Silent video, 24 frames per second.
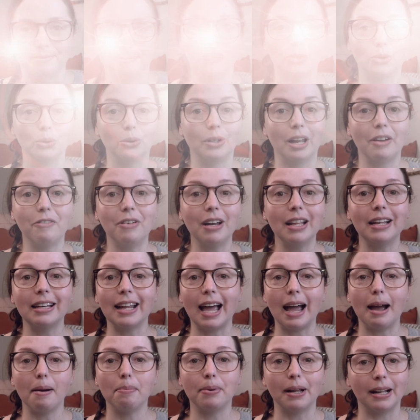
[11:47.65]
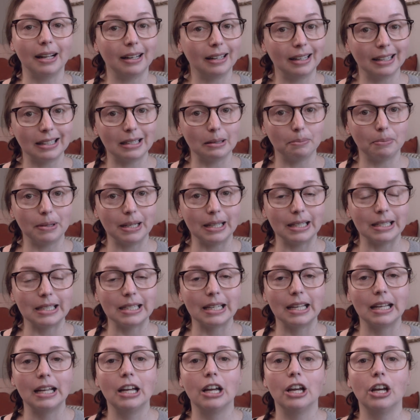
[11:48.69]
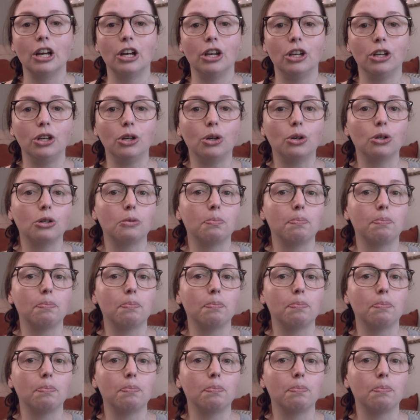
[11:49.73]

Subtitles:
To level it up a little bit, you could